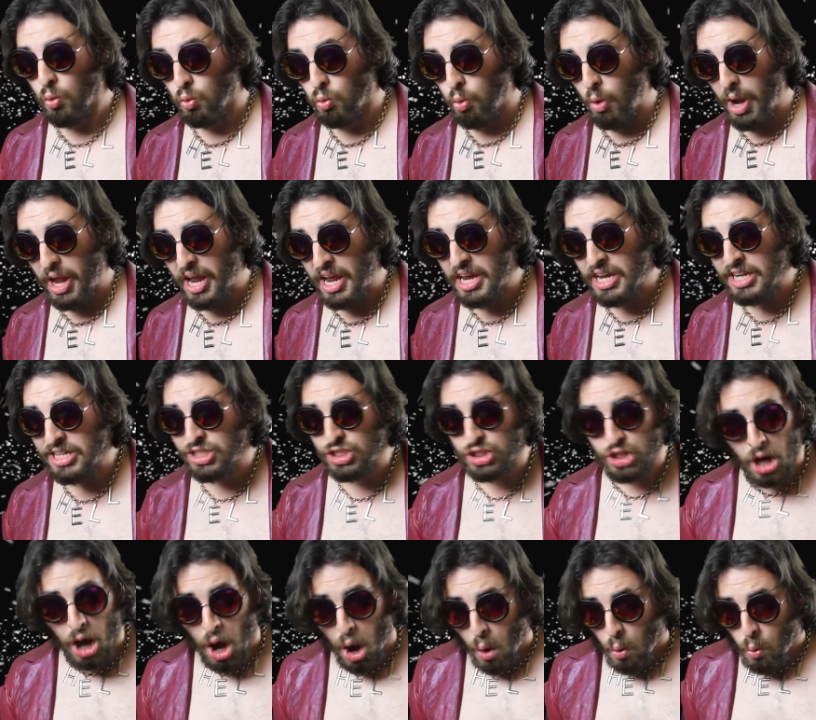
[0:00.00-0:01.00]

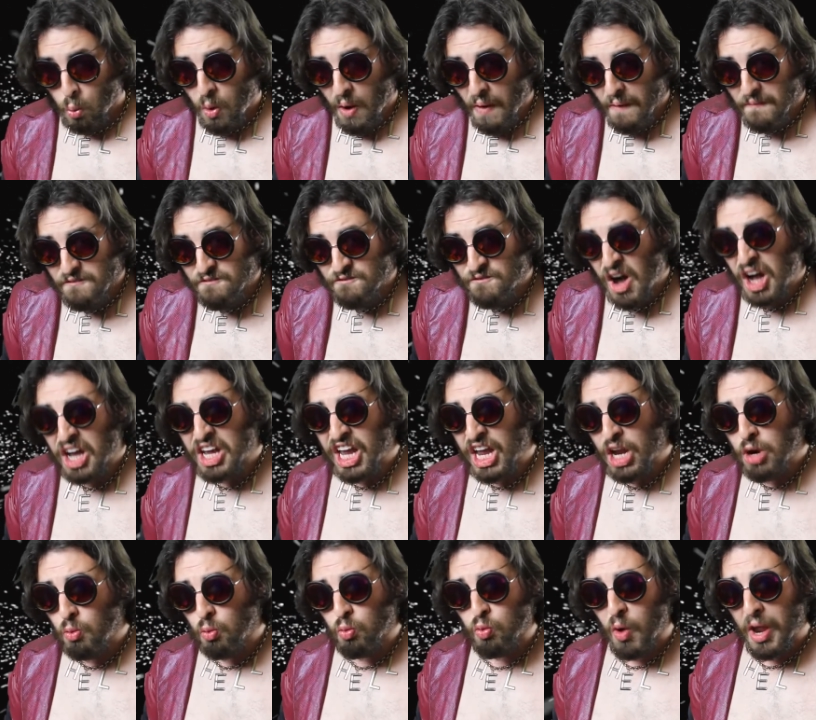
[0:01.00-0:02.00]
Rage? We're
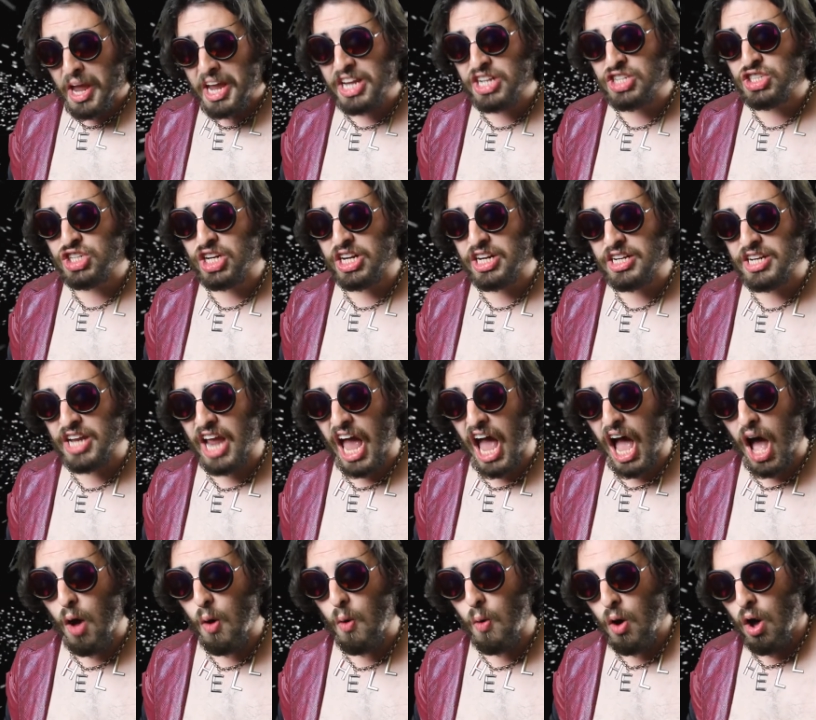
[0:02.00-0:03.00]
fucking raging
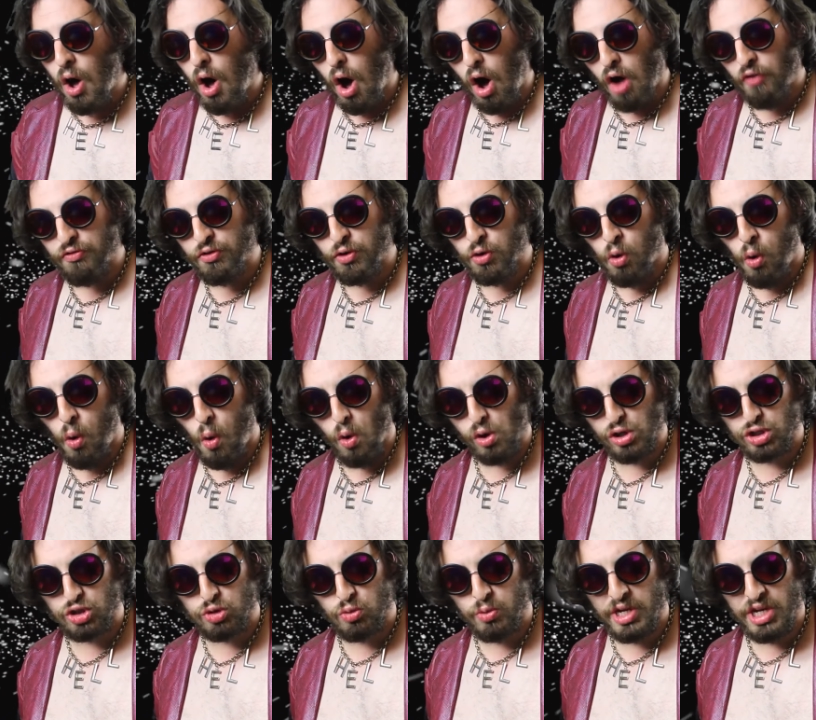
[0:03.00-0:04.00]
now? Of
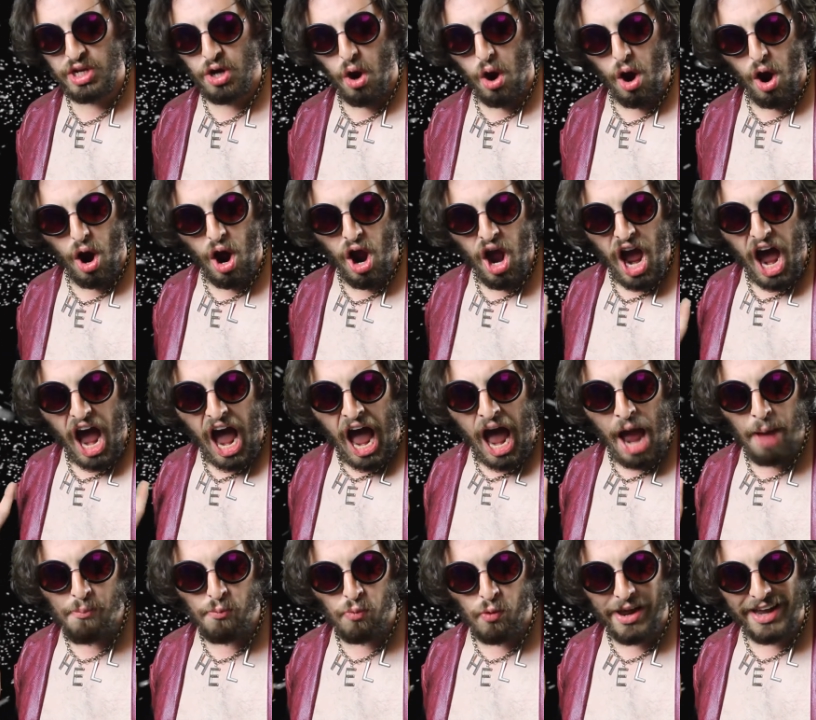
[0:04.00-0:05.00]
course we are.
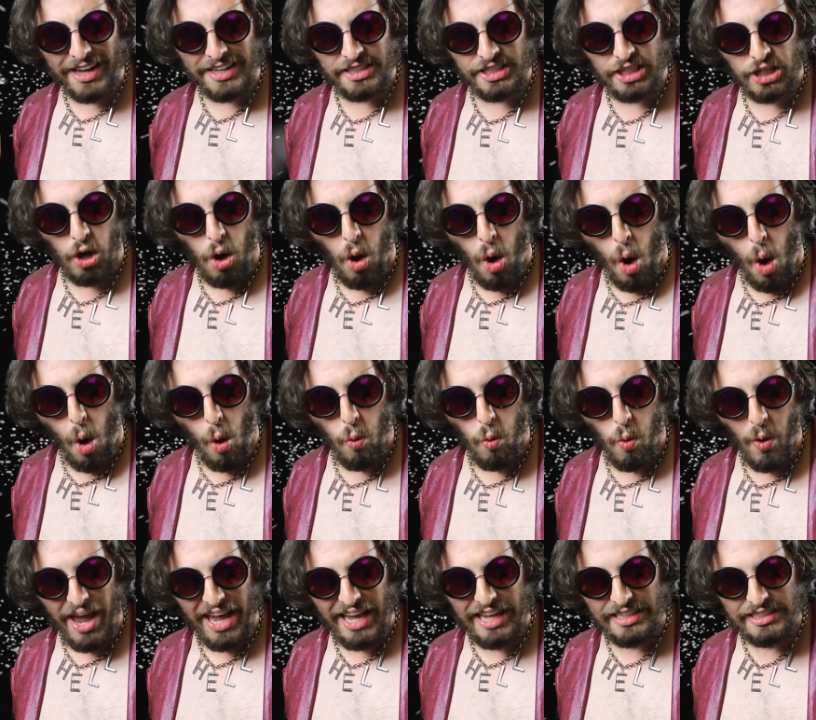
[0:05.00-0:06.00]
I'm raging
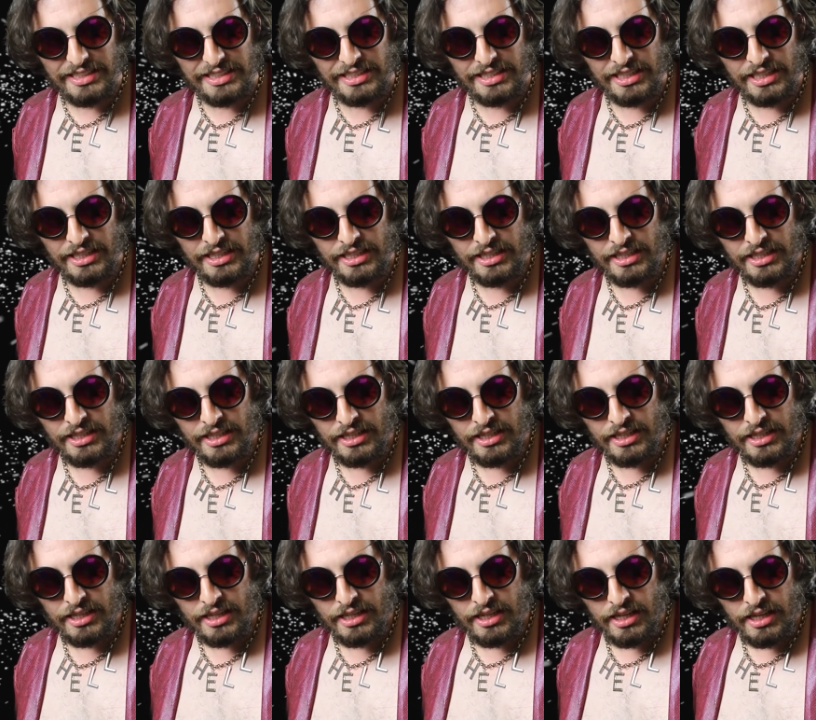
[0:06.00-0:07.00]
always.
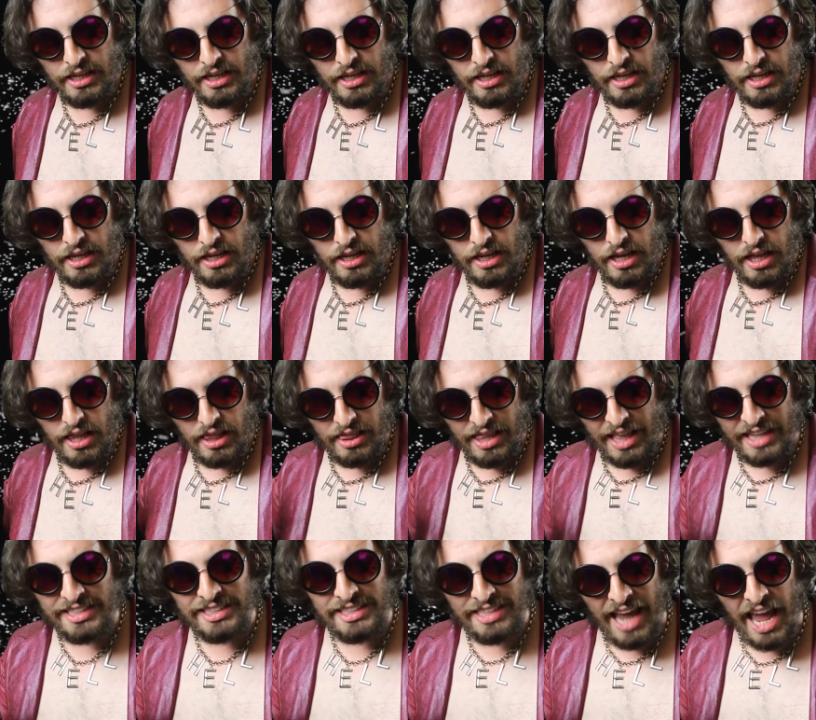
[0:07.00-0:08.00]

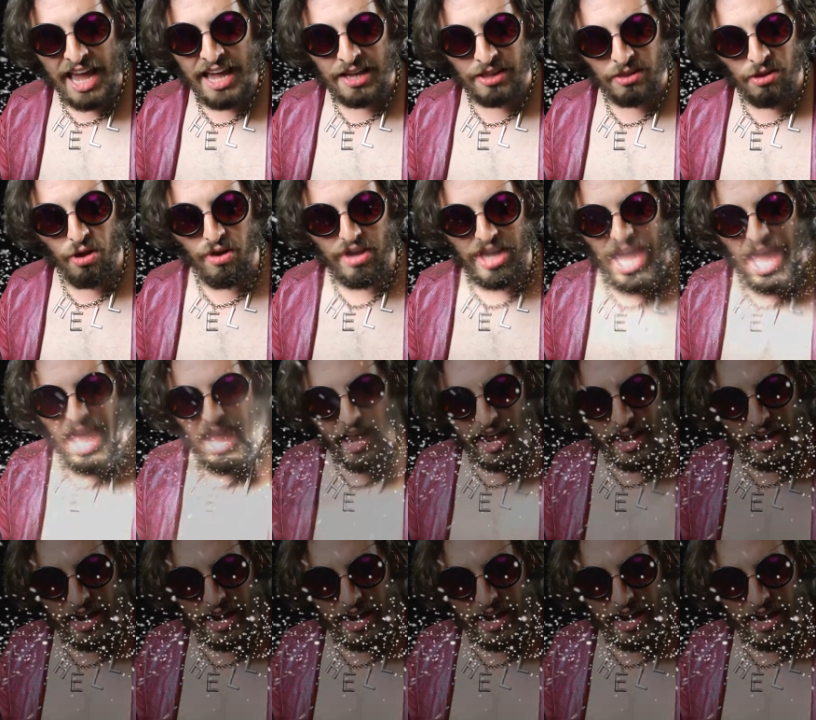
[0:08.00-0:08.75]
Let's take a look at